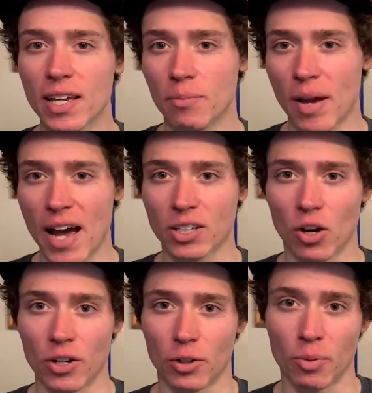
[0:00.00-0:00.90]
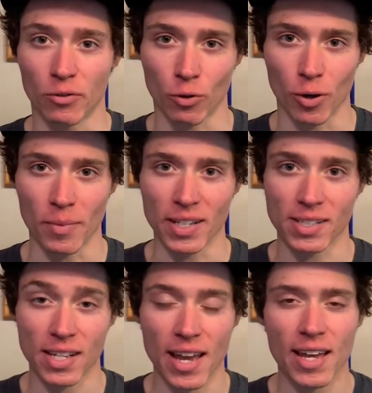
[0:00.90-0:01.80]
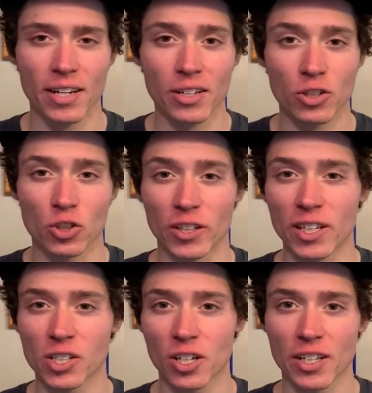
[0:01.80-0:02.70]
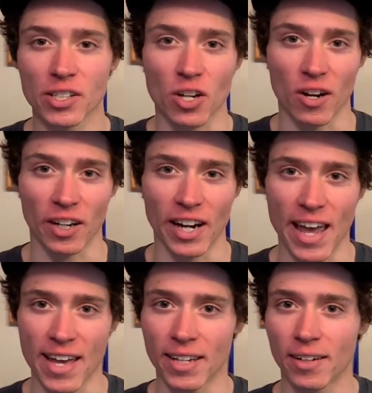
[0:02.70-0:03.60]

impact on your performance, and traditionalists are going to hate.